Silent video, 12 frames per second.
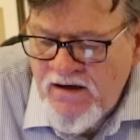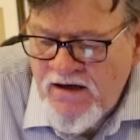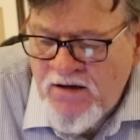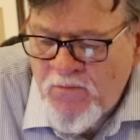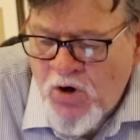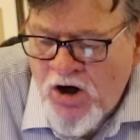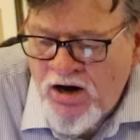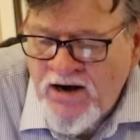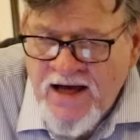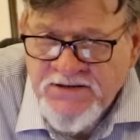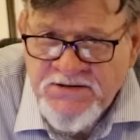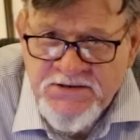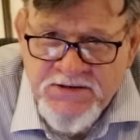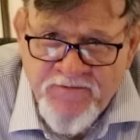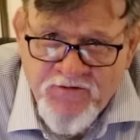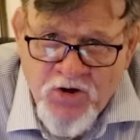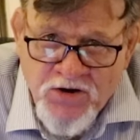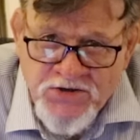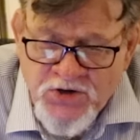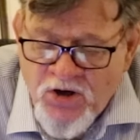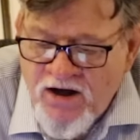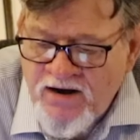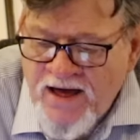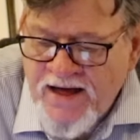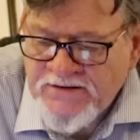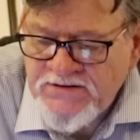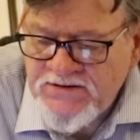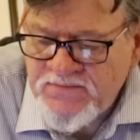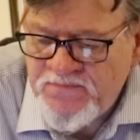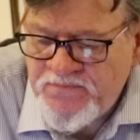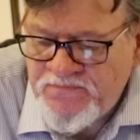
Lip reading: All lots is of course all lots,